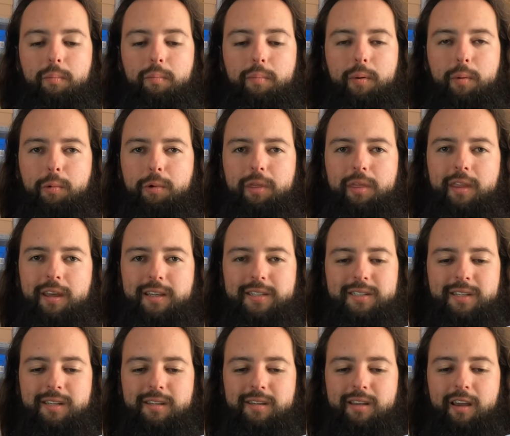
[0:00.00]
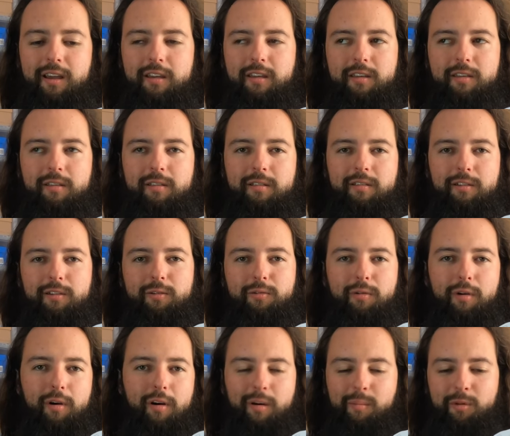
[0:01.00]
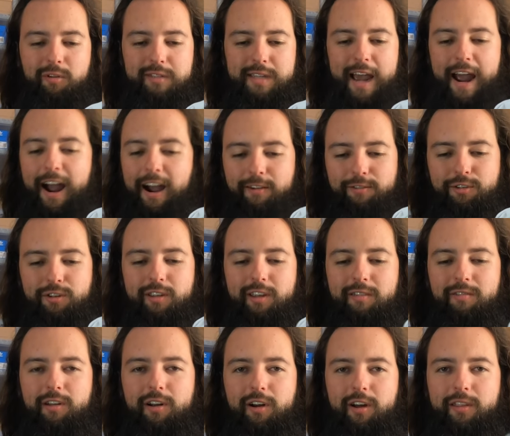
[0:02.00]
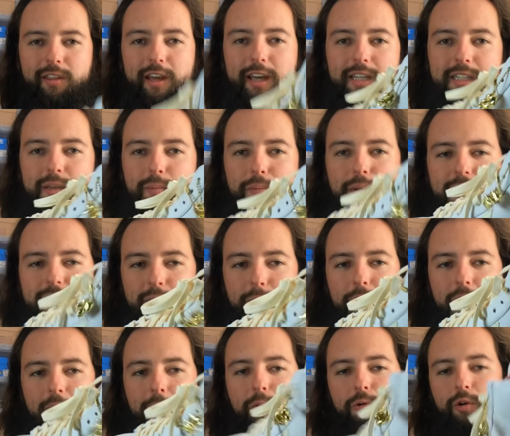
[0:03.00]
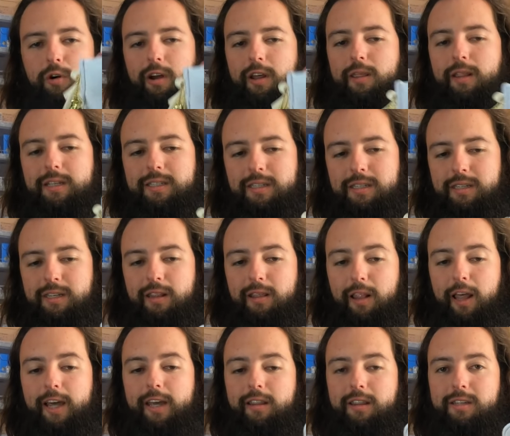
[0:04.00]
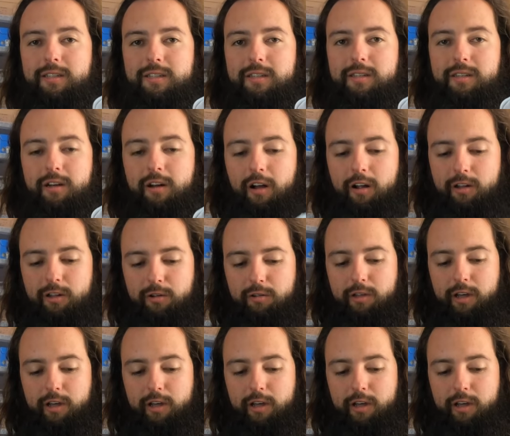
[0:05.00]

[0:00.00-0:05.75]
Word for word: But with this, it's like you almost have to leave it on. Like it's a piece of popcorn, and this isn't light. This isn't hollow.